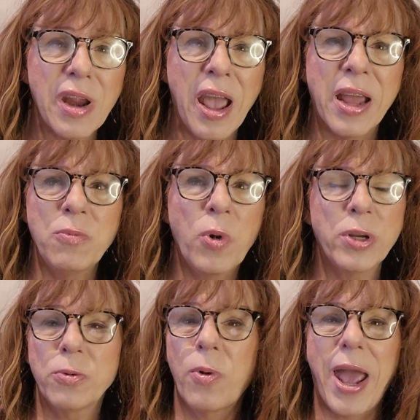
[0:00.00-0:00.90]
I'd
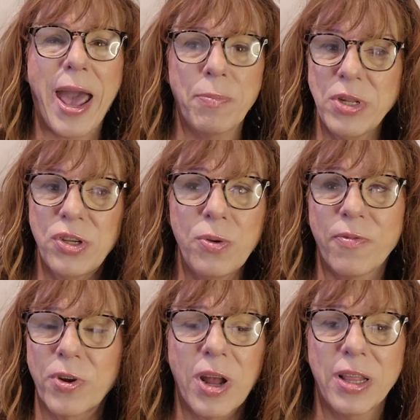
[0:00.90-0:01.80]
wondered what happened to. I
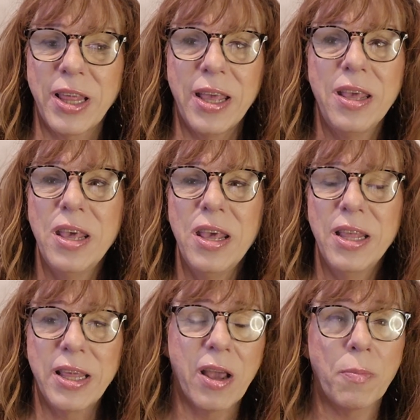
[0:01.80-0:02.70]
forgot that
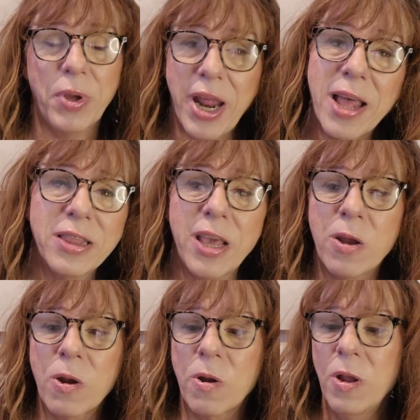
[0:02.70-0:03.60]
they got put out
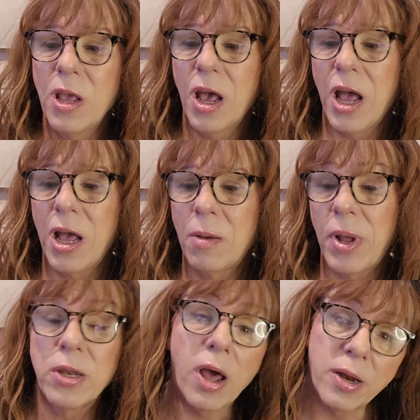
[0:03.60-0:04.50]
there. A
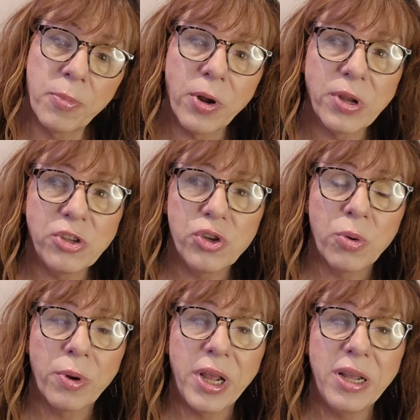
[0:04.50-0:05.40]
lot of broken
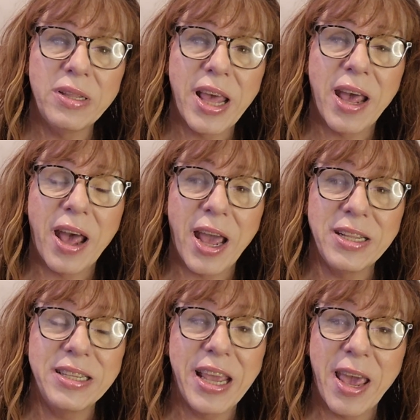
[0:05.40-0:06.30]
jewelry that I
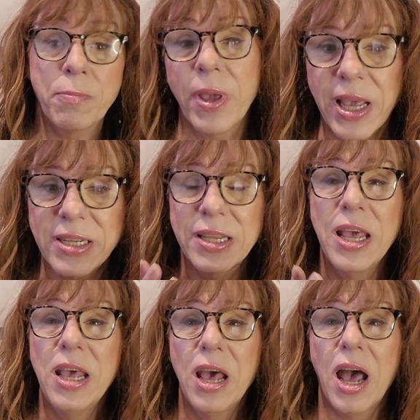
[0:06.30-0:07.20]
kept because
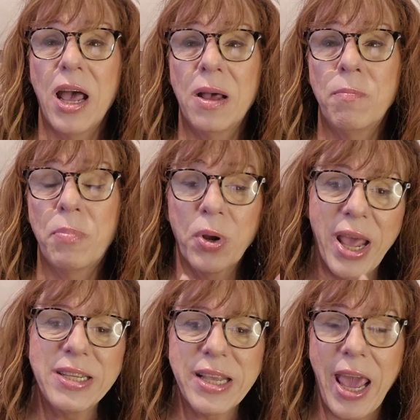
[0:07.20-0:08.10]

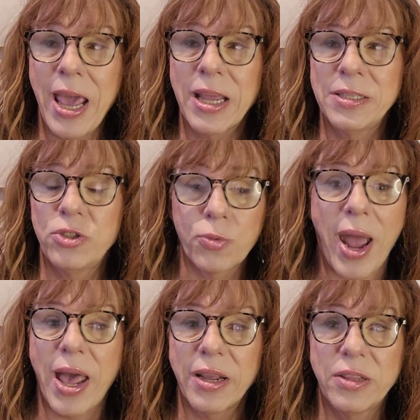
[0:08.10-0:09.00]
burlesque and
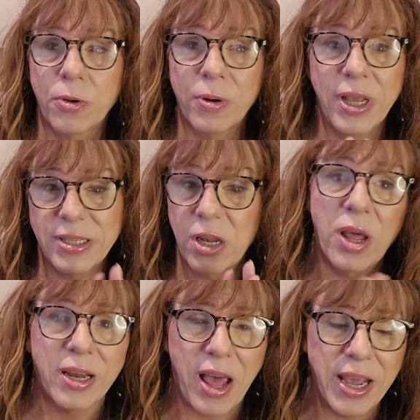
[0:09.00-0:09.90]
drag, it's a
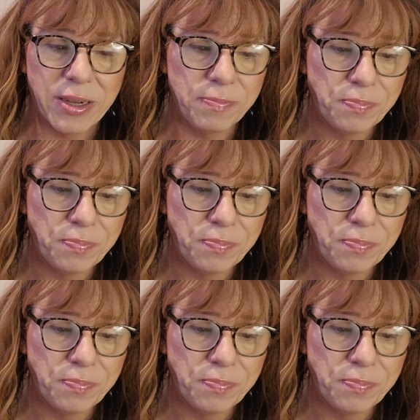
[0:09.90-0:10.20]
lot alike.